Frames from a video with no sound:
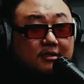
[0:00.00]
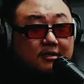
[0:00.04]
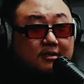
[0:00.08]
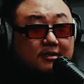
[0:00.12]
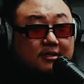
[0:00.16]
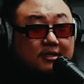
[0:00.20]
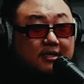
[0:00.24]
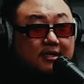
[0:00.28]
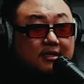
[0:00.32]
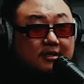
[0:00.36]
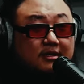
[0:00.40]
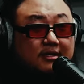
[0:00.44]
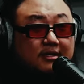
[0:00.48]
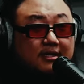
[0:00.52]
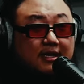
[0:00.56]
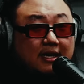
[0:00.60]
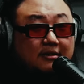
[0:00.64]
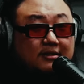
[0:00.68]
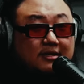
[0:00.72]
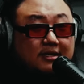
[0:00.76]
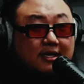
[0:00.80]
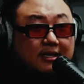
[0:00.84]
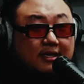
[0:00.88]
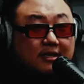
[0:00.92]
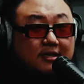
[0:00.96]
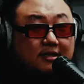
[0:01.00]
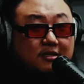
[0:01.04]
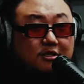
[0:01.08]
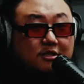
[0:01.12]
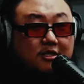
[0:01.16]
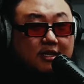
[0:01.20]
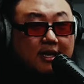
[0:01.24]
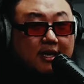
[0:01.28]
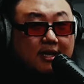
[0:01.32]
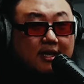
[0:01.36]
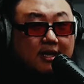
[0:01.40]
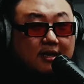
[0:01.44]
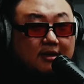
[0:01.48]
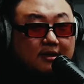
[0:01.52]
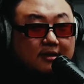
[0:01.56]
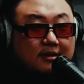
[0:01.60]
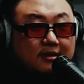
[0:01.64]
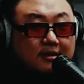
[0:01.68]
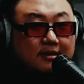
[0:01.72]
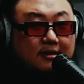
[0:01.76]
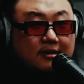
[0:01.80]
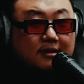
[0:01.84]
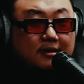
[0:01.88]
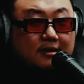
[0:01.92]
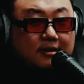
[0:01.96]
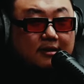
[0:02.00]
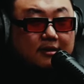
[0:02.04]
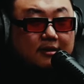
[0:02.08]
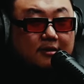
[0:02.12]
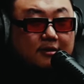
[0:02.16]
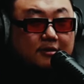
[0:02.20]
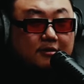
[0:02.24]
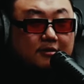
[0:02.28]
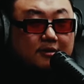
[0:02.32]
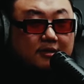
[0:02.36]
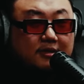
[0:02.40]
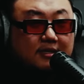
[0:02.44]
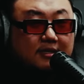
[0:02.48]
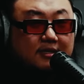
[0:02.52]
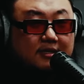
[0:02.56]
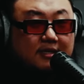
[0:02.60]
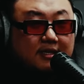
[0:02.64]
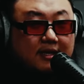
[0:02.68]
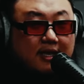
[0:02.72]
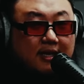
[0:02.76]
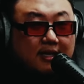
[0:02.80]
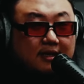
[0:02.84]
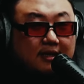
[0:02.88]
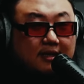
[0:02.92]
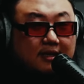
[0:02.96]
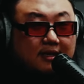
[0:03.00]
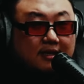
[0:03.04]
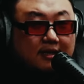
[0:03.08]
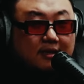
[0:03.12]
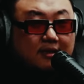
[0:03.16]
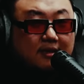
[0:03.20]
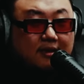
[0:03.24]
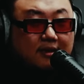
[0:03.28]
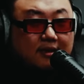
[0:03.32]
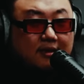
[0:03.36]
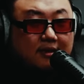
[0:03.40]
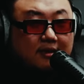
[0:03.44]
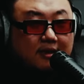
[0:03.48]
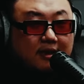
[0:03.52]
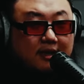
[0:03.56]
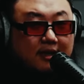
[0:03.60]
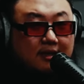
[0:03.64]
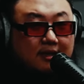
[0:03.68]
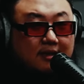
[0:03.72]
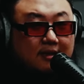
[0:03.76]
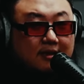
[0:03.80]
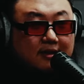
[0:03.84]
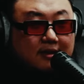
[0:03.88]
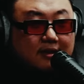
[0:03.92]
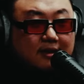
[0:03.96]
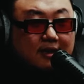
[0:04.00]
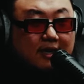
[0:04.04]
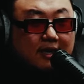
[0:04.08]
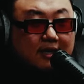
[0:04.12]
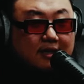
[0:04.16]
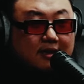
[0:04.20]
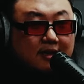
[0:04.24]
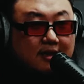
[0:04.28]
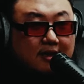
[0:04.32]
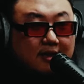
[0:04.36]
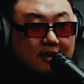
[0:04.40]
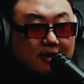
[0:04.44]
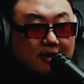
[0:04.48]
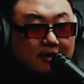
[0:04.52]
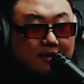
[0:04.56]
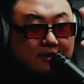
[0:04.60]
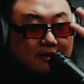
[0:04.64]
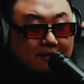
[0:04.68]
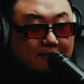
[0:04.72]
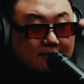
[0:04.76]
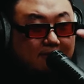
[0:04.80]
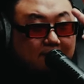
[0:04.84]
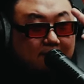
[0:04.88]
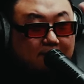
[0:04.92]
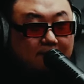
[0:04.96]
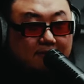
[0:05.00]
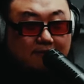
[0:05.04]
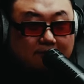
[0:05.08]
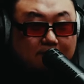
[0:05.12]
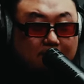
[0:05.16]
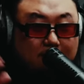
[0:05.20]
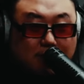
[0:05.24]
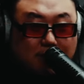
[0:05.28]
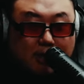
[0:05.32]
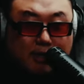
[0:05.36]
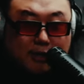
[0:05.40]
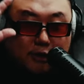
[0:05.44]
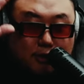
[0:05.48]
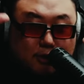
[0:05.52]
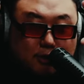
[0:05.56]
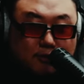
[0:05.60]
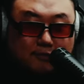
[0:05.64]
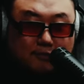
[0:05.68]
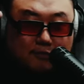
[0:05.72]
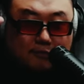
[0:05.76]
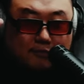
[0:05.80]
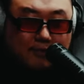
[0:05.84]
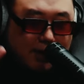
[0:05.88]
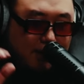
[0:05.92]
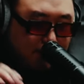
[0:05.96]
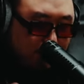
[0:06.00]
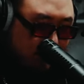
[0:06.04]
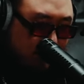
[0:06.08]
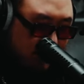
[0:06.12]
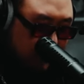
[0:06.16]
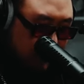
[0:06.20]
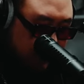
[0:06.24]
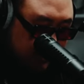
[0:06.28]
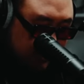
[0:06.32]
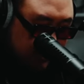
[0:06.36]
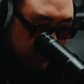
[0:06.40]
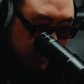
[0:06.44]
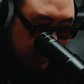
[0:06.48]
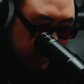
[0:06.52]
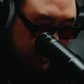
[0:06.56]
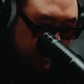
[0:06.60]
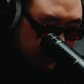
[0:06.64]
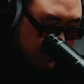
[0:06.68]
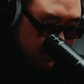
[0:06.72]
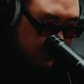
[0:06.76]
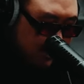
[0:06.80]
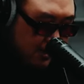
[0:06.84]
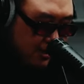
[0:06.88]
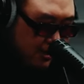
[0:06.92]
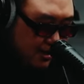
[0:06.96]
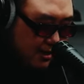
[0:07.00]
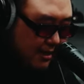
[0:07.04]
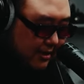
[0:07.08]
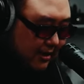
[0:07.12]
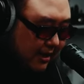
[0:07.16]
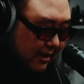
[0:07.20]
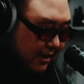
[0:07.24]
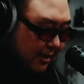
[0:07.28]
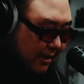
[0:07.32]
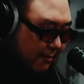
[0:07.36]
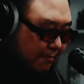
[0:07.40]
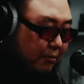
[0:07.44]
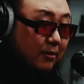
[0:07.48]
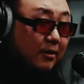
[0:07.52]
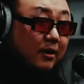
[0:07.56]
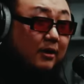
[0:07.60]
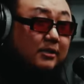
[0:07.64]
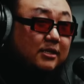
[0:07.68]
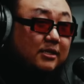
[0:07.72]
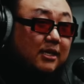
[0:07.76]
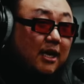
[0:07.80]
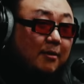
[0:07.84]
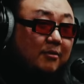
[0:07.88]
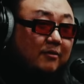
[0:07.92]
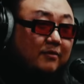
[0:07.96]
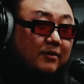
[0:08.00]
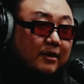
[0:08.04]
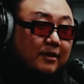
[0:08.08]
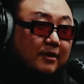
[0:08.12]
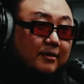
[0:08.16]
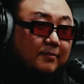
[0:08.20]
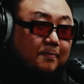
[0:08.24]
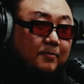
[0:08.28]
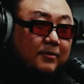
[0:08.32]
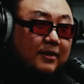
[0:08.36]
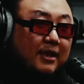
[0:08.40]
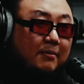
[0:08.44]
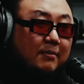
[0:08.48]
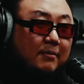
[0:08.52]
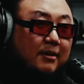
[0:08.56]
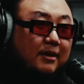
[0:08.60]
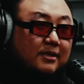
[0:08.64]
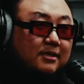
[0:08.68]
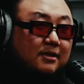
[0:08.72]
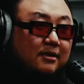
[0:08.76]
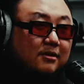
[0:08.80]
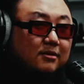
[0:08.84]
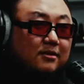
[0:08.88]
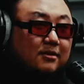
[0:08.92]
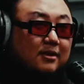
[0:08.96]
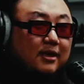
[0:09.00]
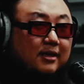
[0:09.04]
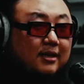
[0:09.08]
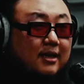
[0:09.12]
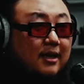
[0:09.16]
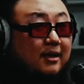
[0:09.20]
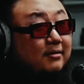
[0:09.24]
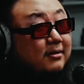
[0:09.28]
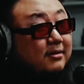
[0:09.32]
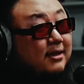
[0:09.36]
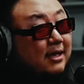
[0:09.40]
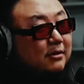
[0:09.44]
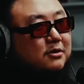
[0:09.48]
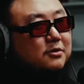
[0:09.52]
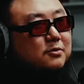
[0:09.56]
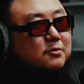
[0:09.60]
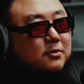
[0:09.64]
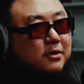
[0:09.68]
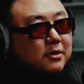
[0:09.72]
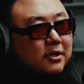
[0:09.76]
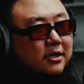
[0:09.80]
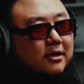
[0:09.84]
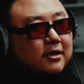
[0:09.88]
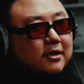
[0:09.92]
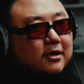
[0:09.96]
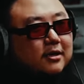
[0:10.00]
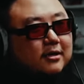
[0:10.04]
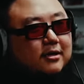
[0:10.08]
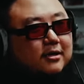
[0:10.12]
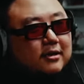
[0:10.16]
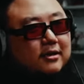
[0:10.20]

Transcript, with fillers: See, see how it's like shaking. You can see like the like like the like the vibration edit that they put on top of it that makes it look like that. That was really good.